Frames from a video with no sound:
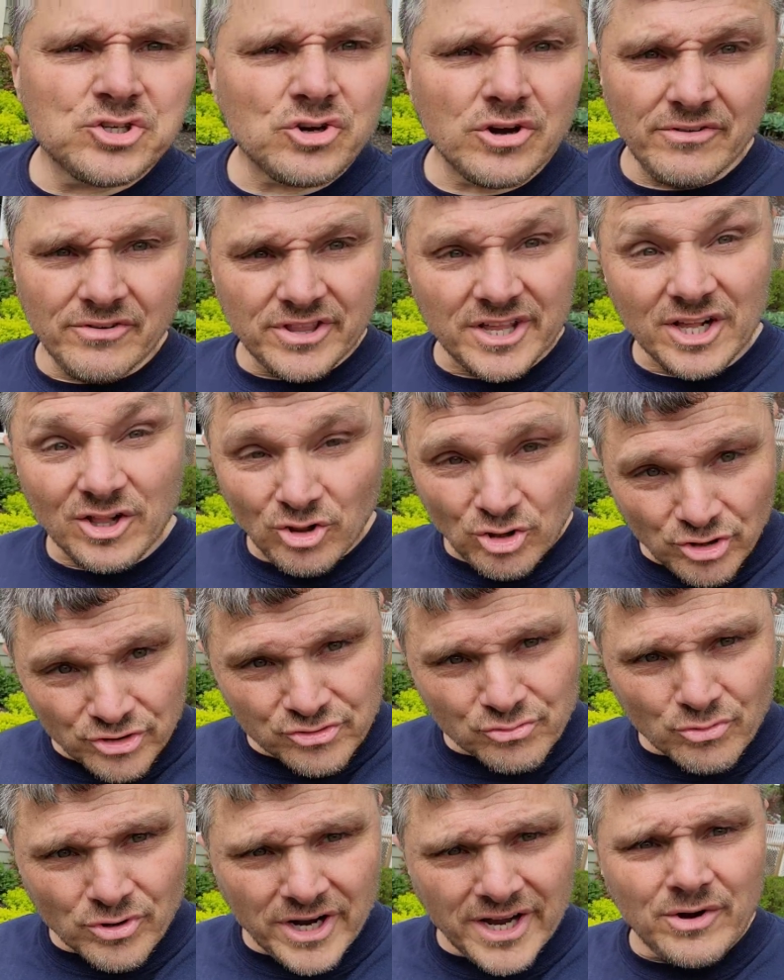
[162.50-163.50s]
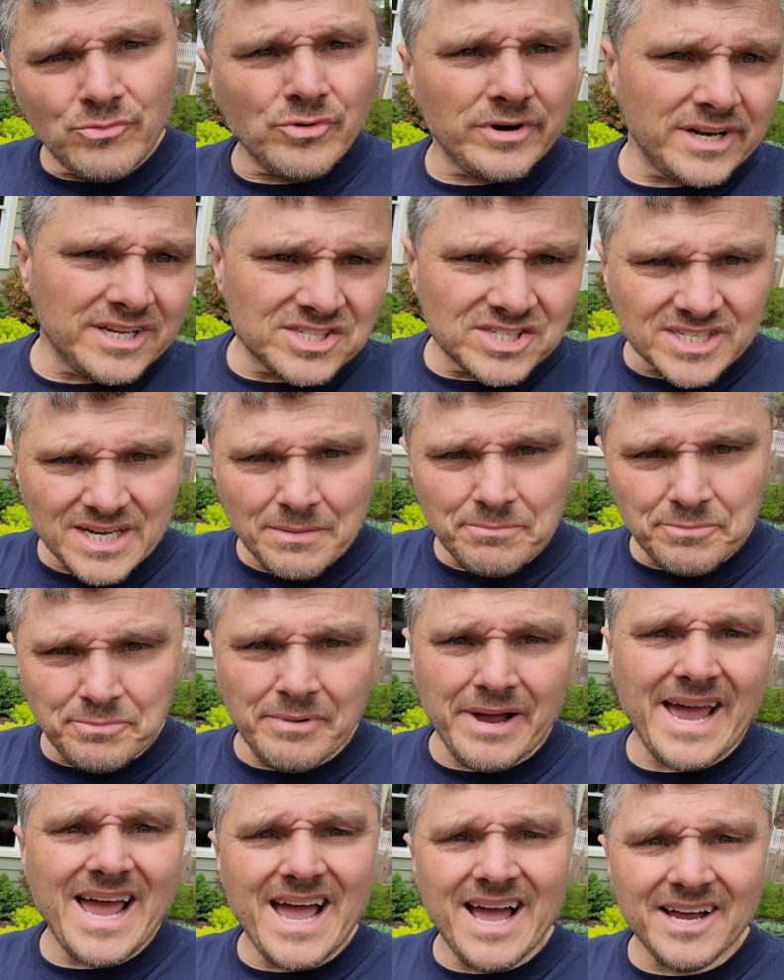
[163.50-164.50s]
sure everything looked right when I stepped
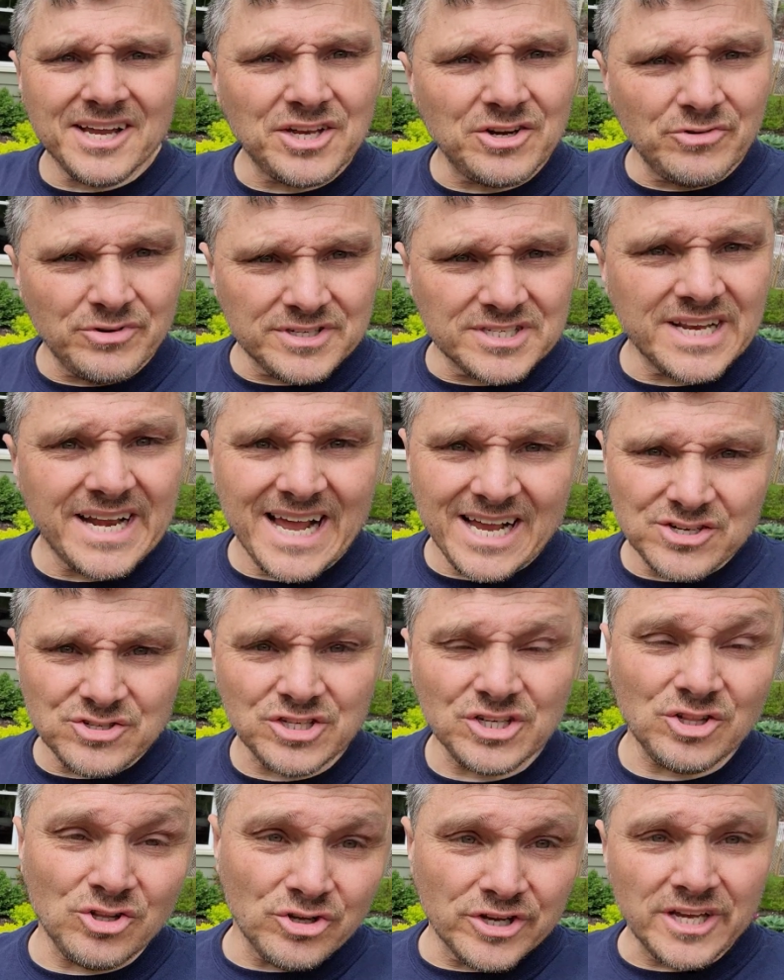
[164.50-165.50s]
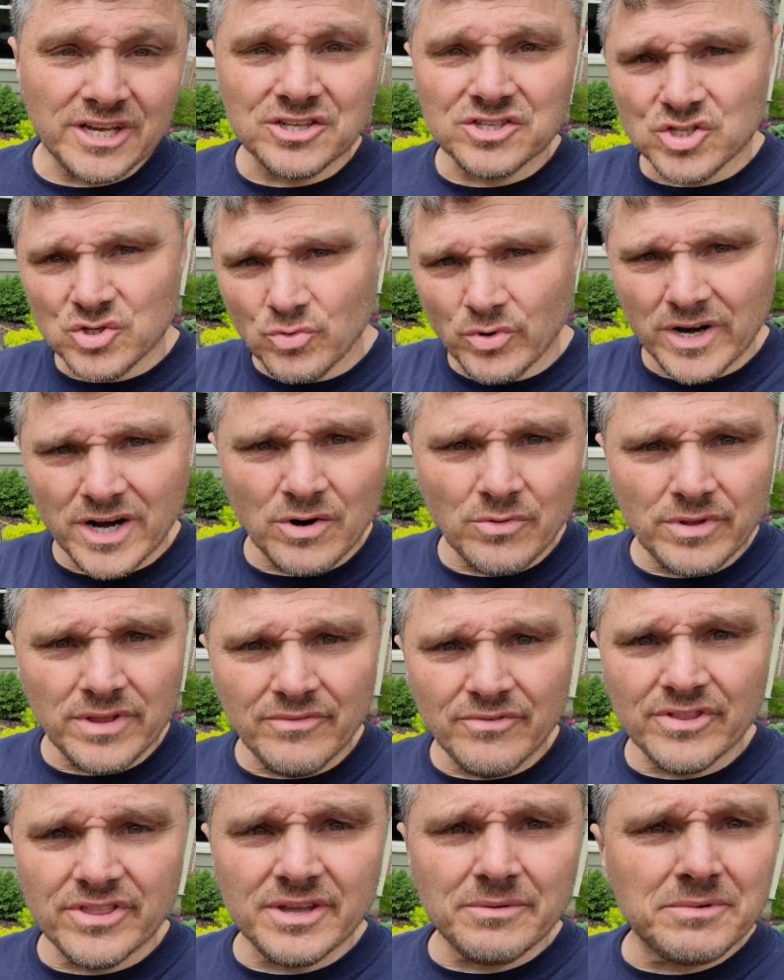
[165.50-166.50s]
back, you know, is it actually looking square with
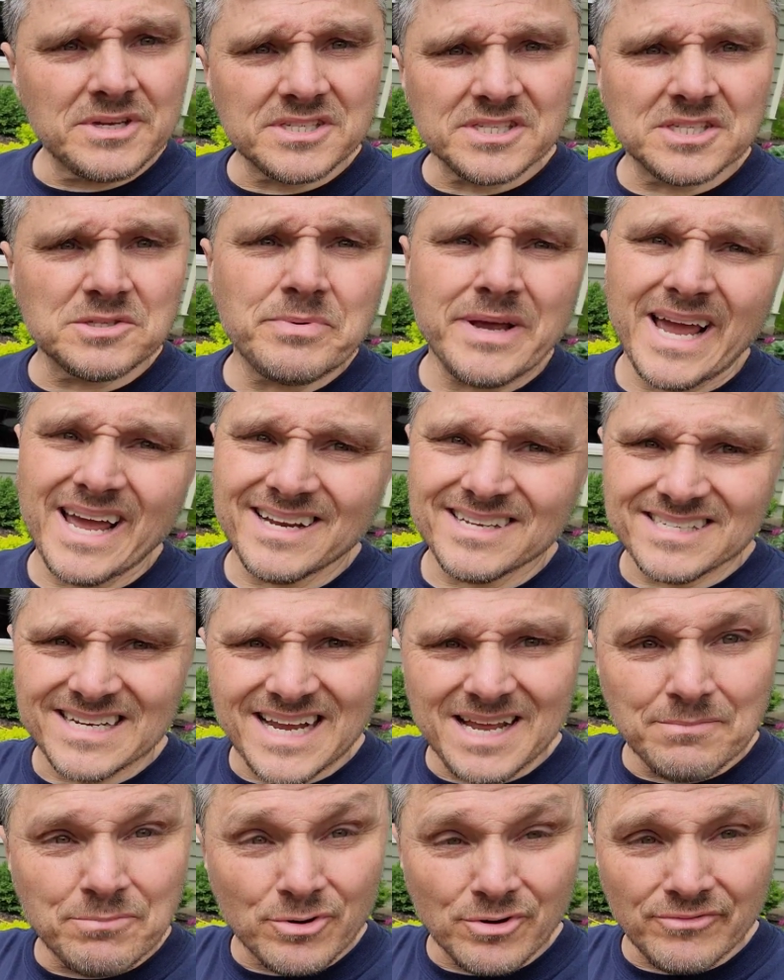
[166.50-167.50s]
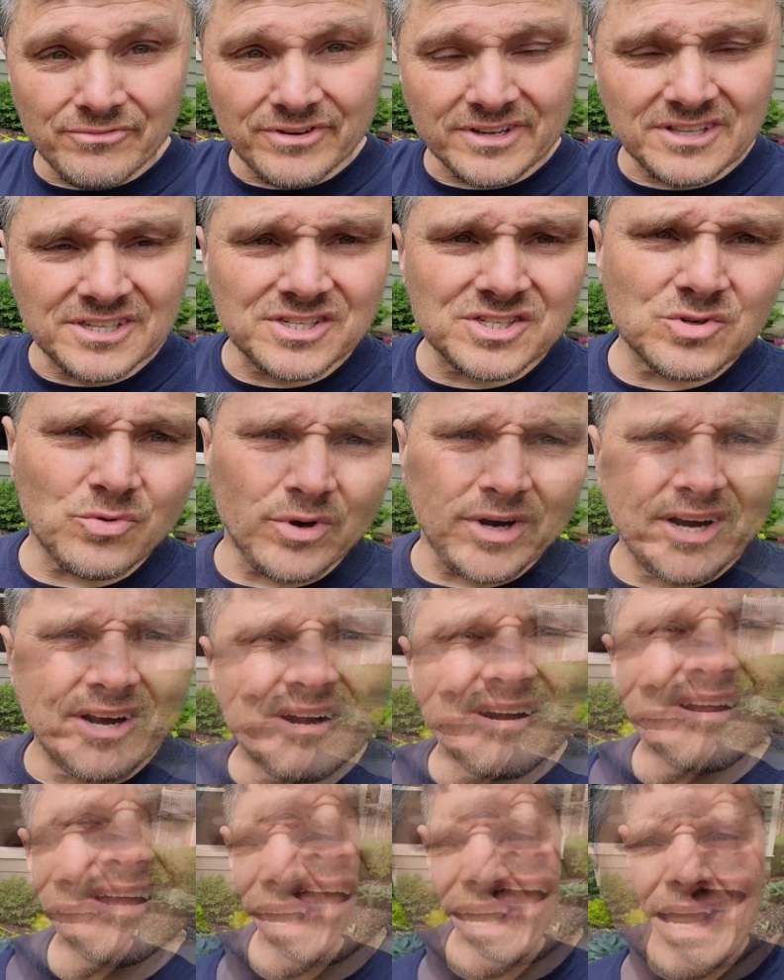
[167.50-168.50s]
everything? Because this pad is not perfectly
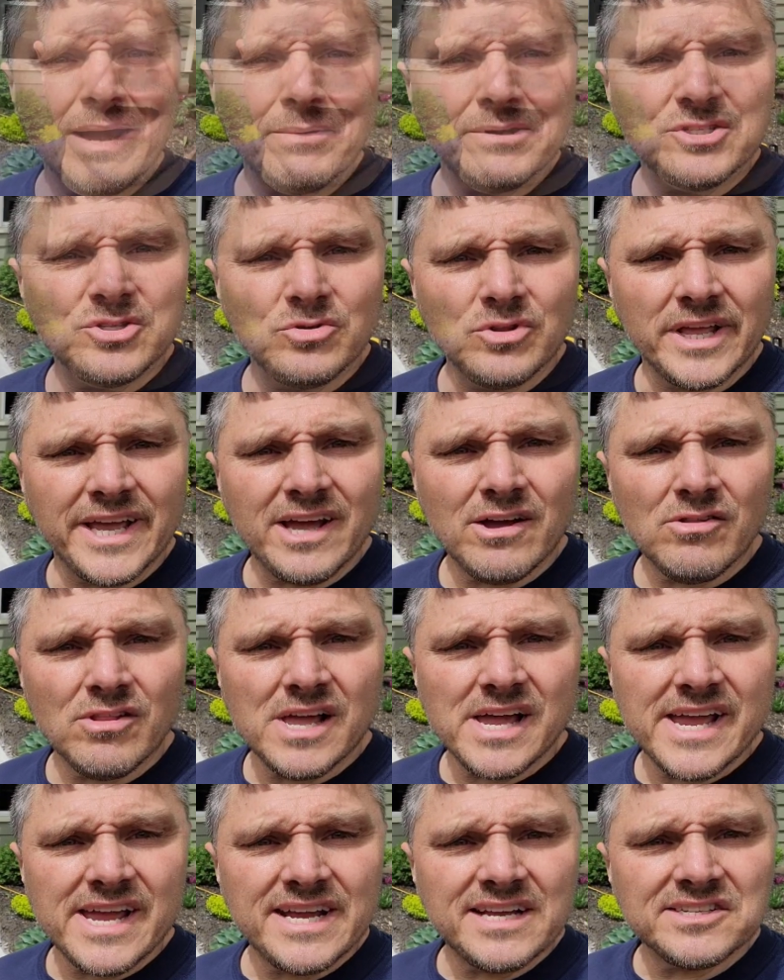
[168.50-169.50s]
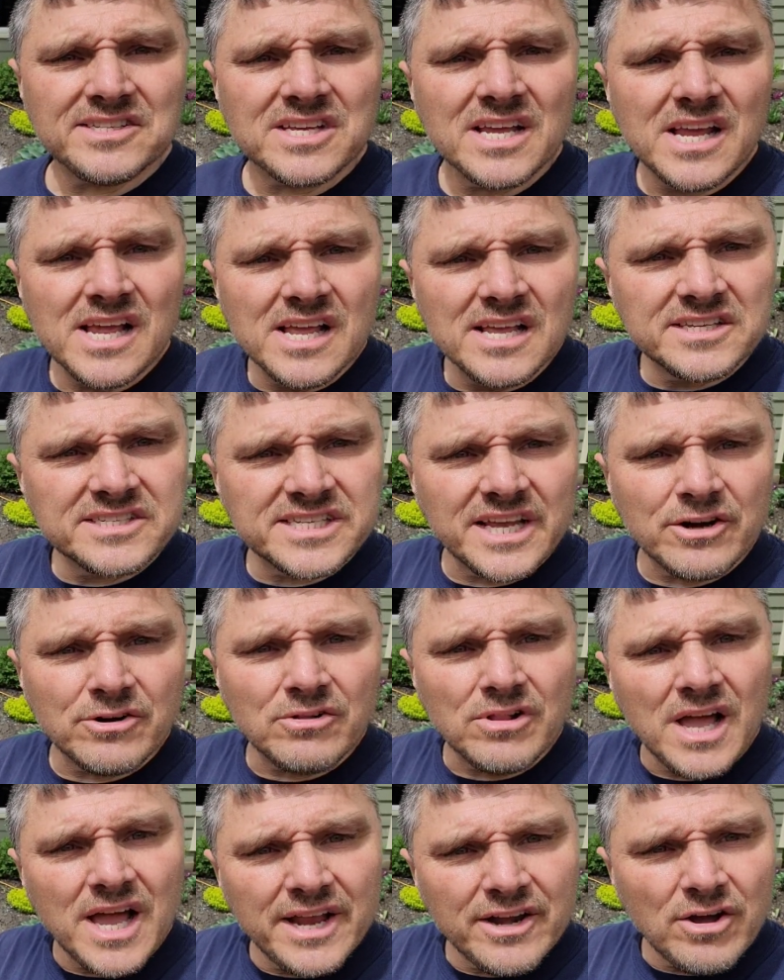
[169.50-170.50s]
square. Got my two layout lines, center
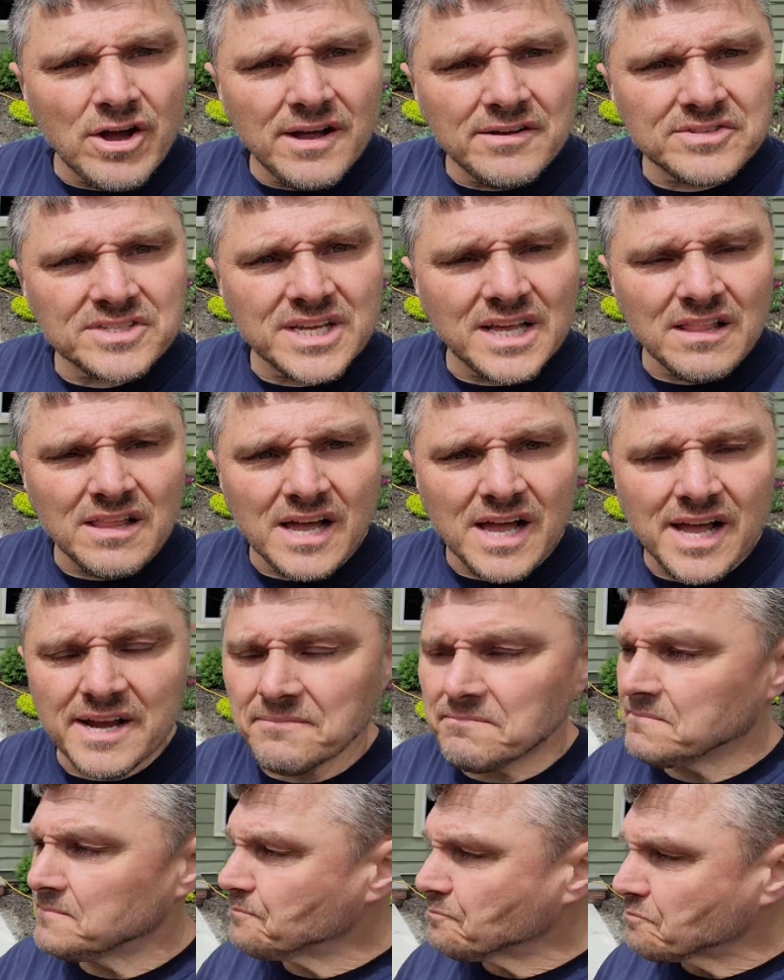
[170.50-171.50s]
line, offset line,